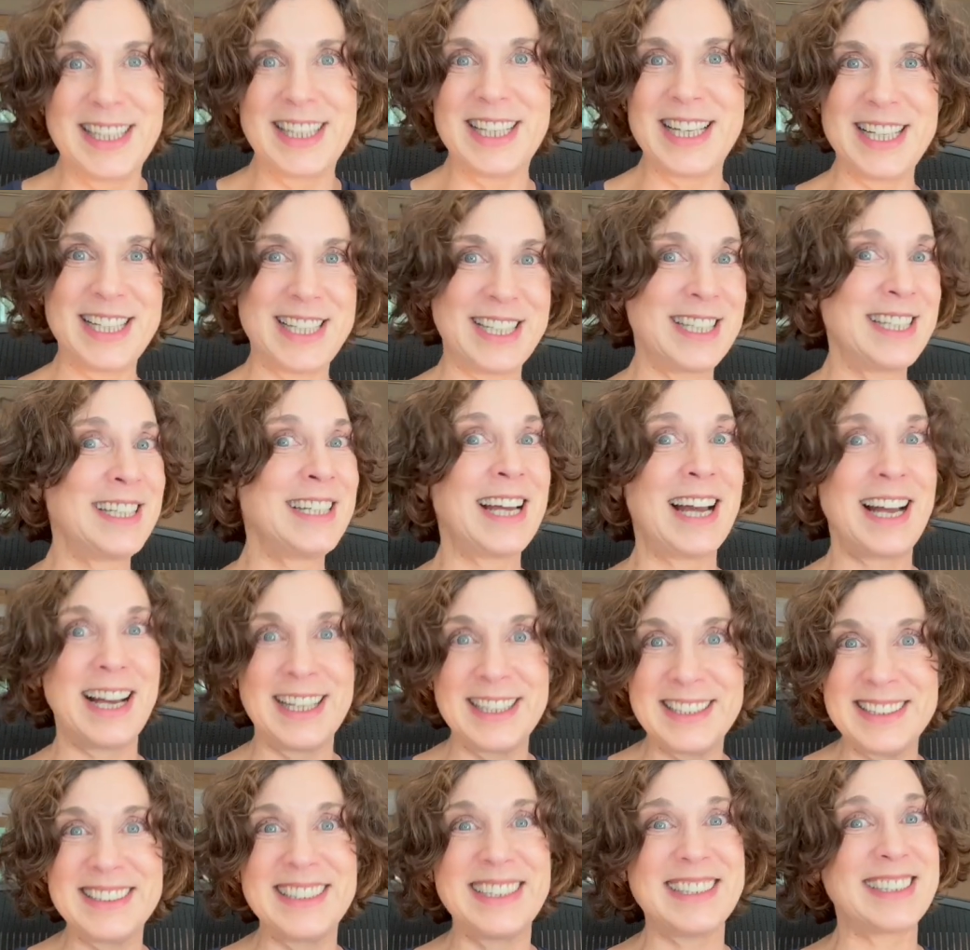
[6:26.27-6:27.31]
It's
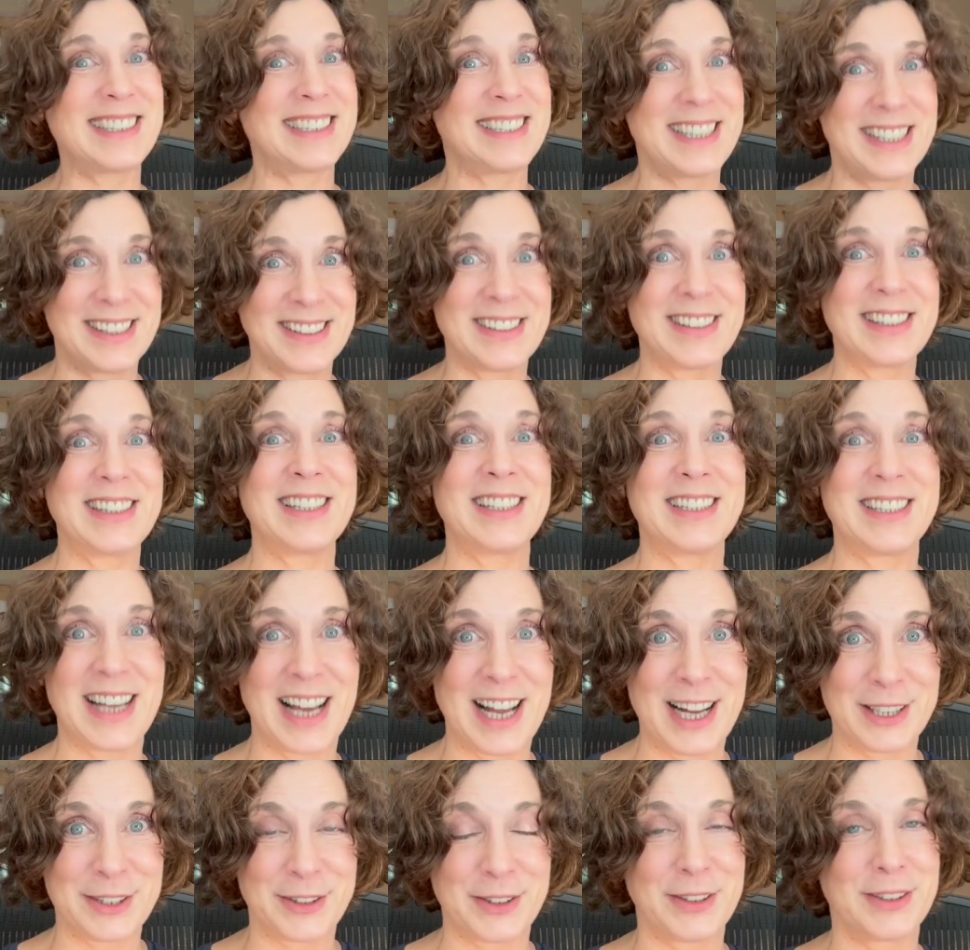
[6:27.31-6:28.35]
not necessarily the
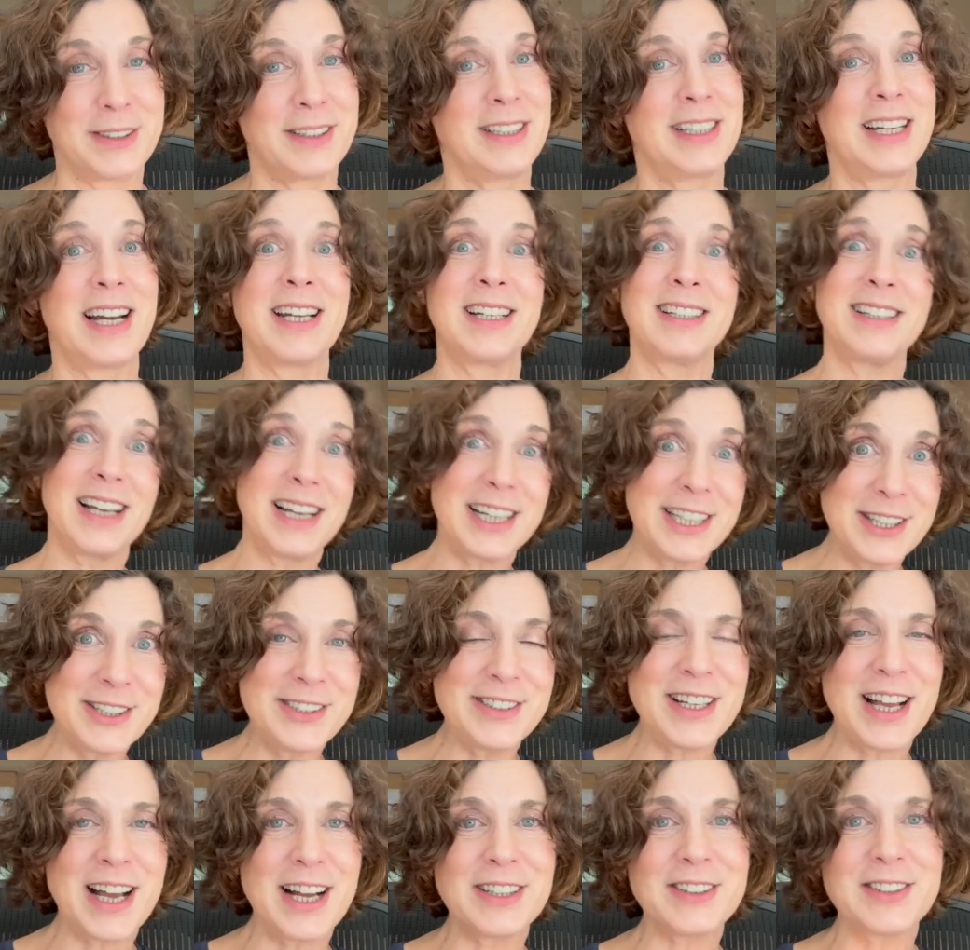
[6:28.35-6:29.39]
doctor. You got to like your
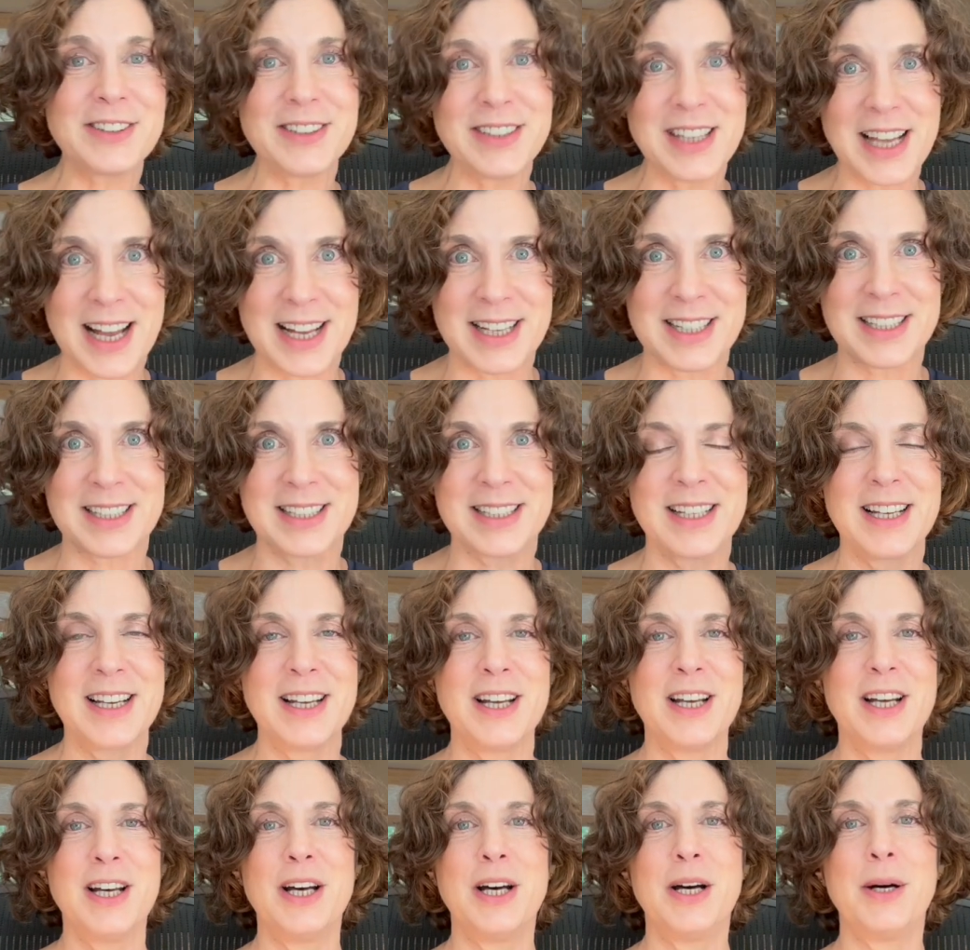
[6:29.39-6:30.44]
doctor, yes,
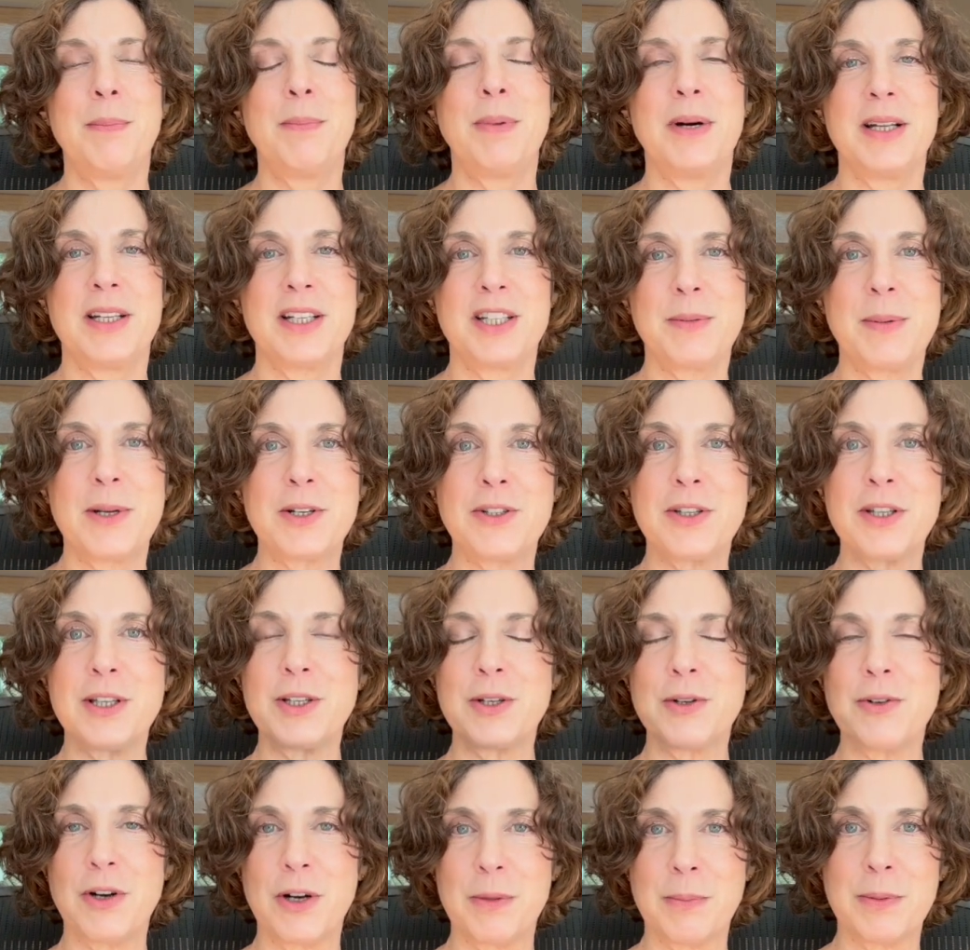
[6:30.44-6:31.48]
but especially
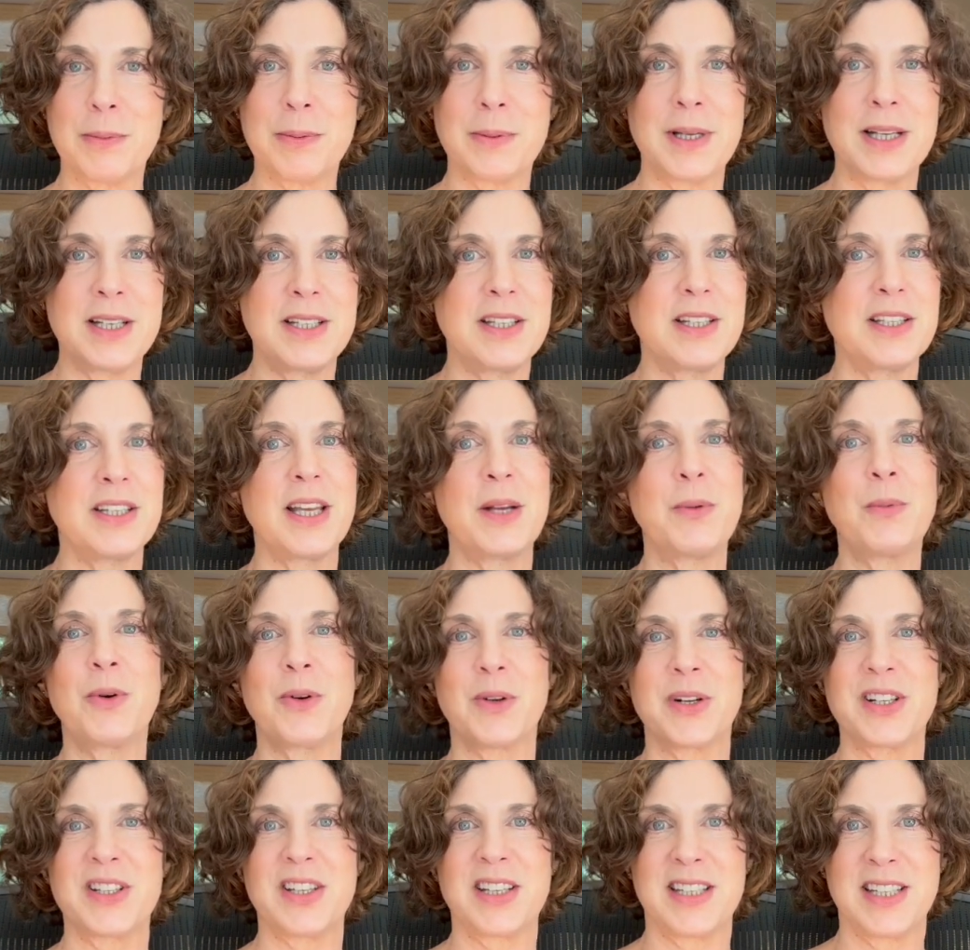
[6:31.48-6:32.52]
the corporate places, they
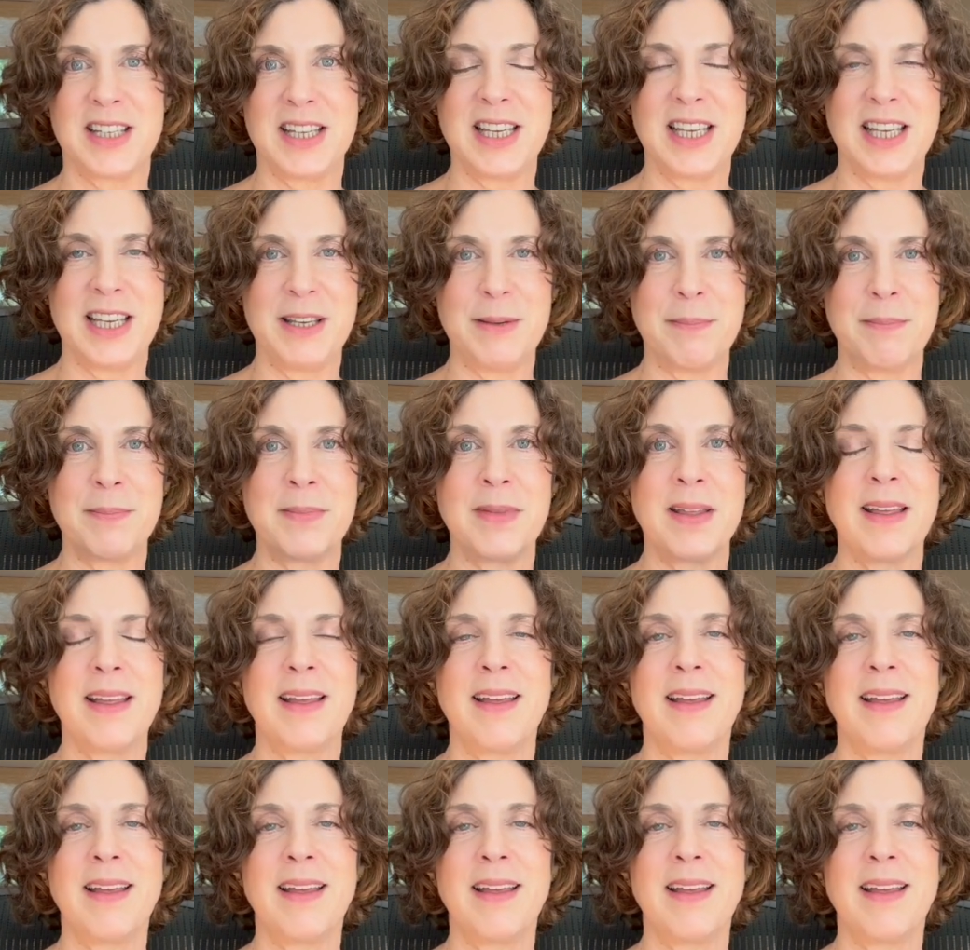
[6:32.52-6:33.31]
work as a team,